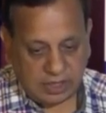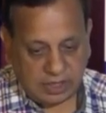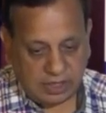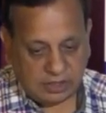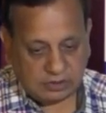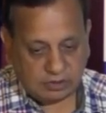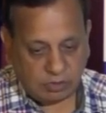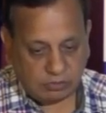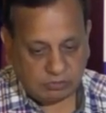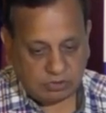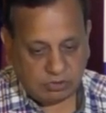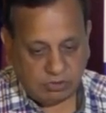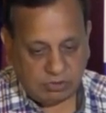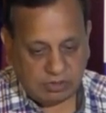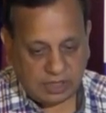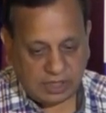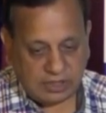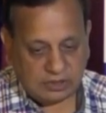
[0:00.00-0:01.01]
8,000
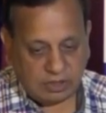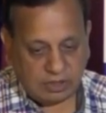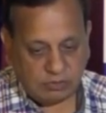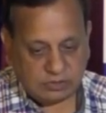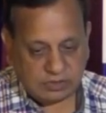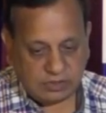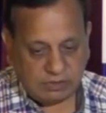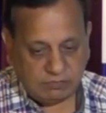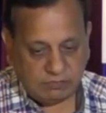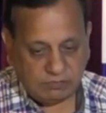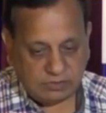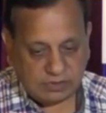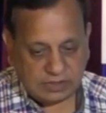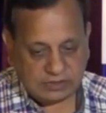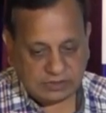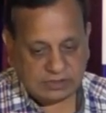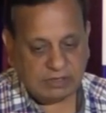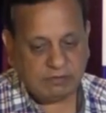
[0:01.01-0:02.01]
or 9,000
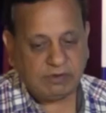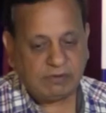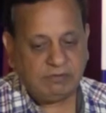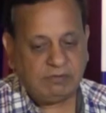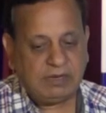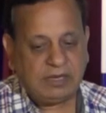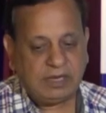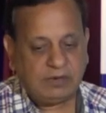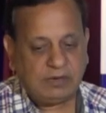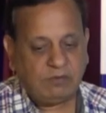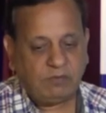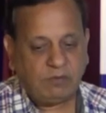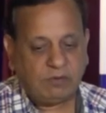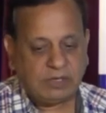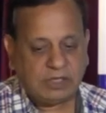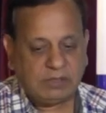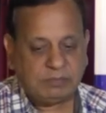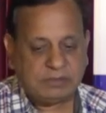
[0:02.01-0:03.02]
with a survival rate of
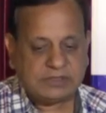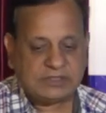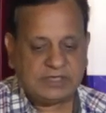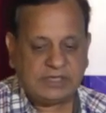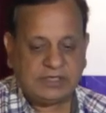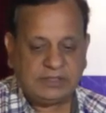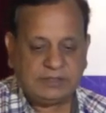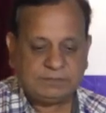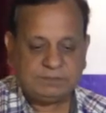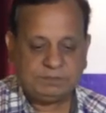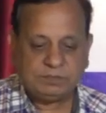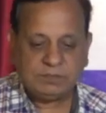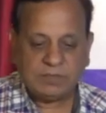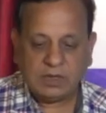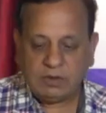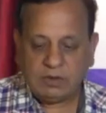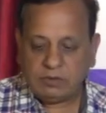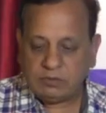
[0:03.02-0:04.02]
40%,
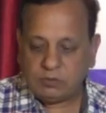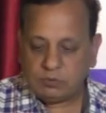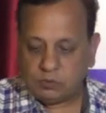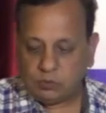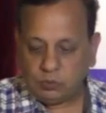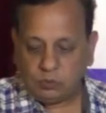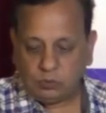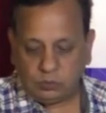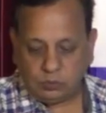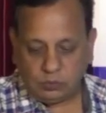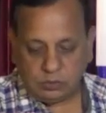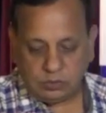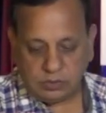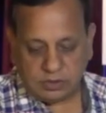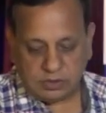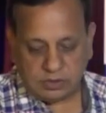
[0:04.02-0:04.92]
to